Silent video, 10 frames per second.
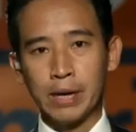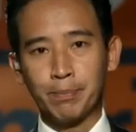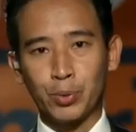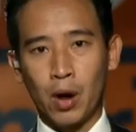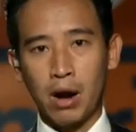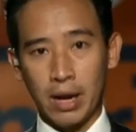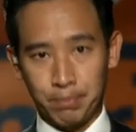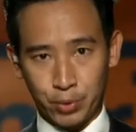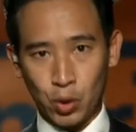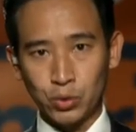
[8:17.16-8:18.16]
pronged
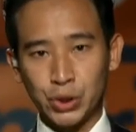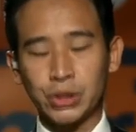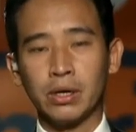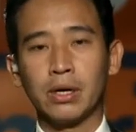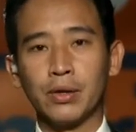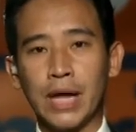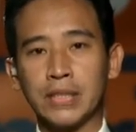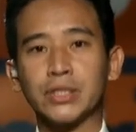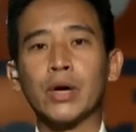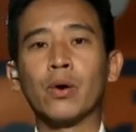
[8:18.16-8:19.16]
approach, uh,
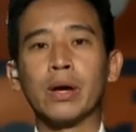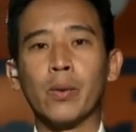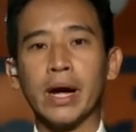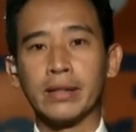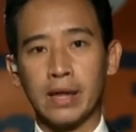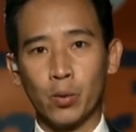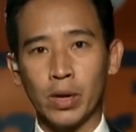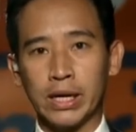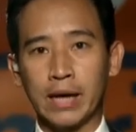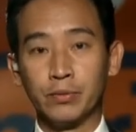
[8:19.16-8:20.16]
that's the only way that we
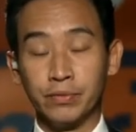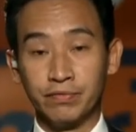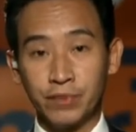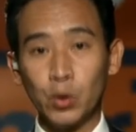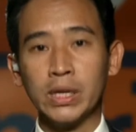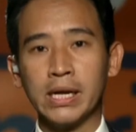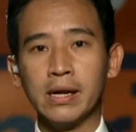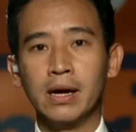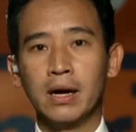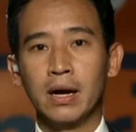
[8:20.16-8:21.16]
can fully
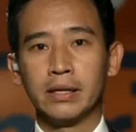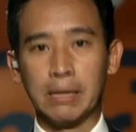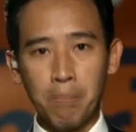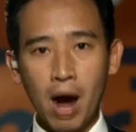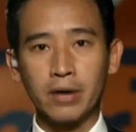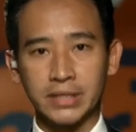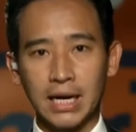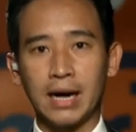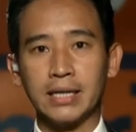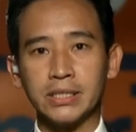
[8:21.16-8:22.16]

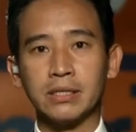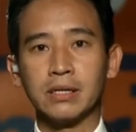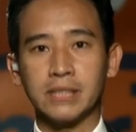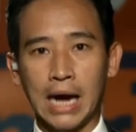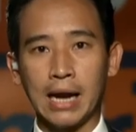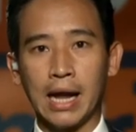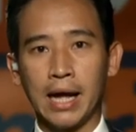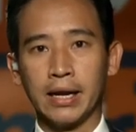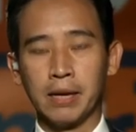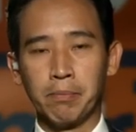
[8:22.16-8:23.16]
democratize uh,
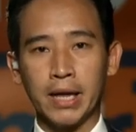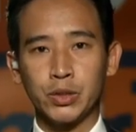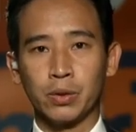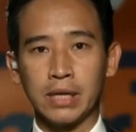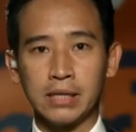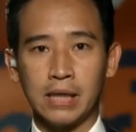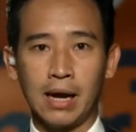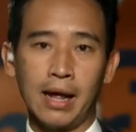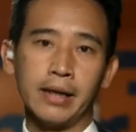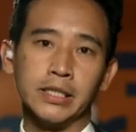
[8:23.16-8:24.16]
Thailand and make sure that
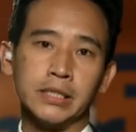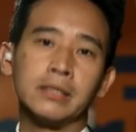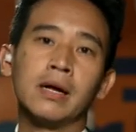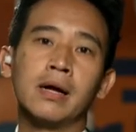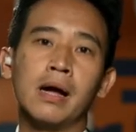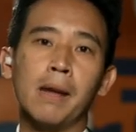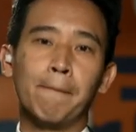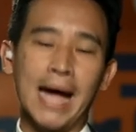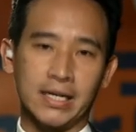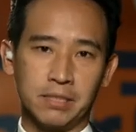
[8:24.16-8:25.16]
Thailand is
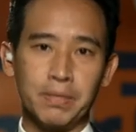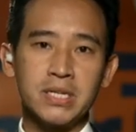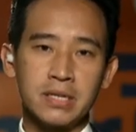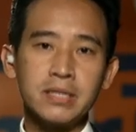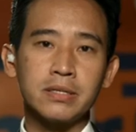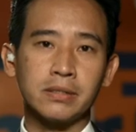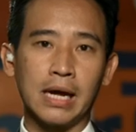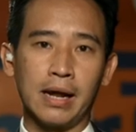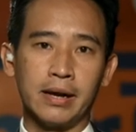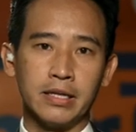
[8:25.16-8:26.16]
back to business.
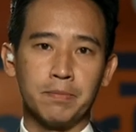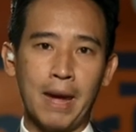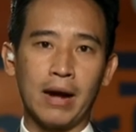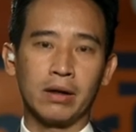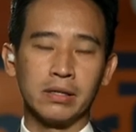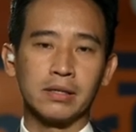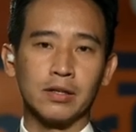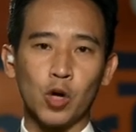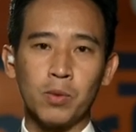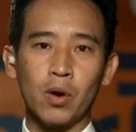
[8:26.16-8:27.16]
Thailand is back on the
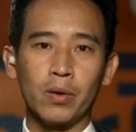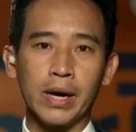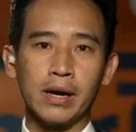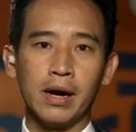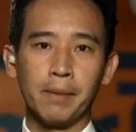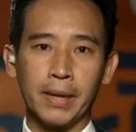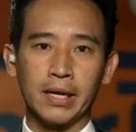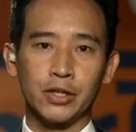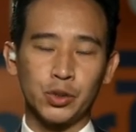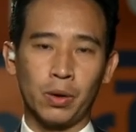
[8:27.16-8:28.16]
global arena,
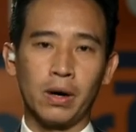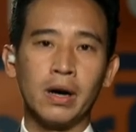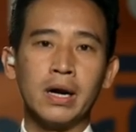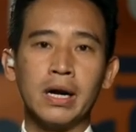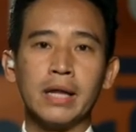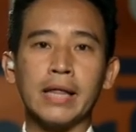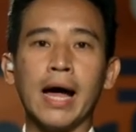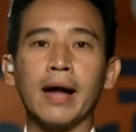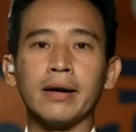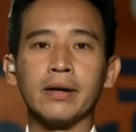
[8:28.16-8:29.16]
making sure
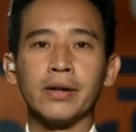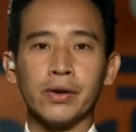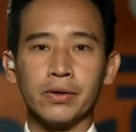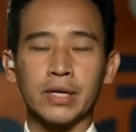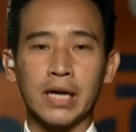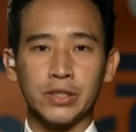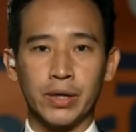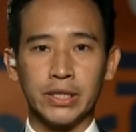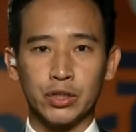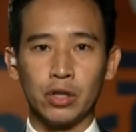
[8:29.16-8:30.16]
that you know, the
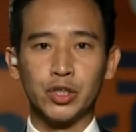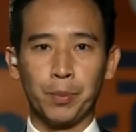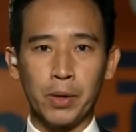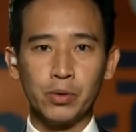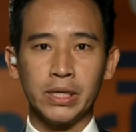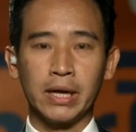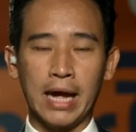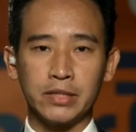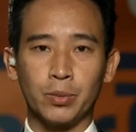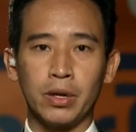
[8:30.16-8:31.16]
country is contributing
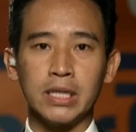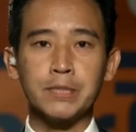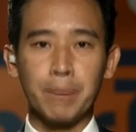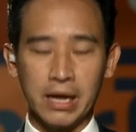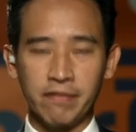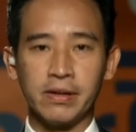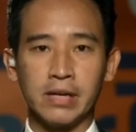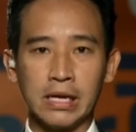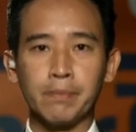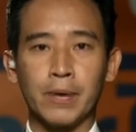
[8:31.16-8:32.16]
as well as
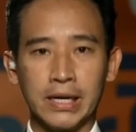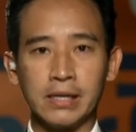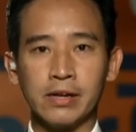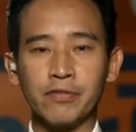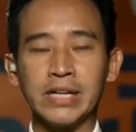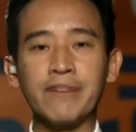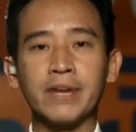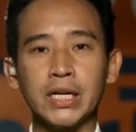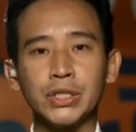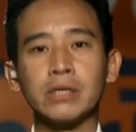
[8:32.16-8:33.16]
benefiting by the new
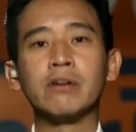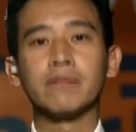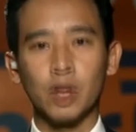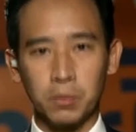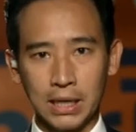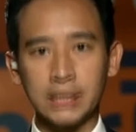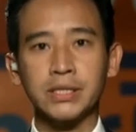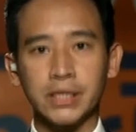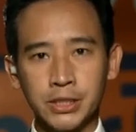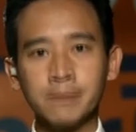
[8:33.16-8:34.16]
definition of
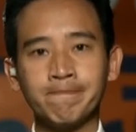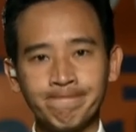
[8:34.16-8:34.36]
globalization.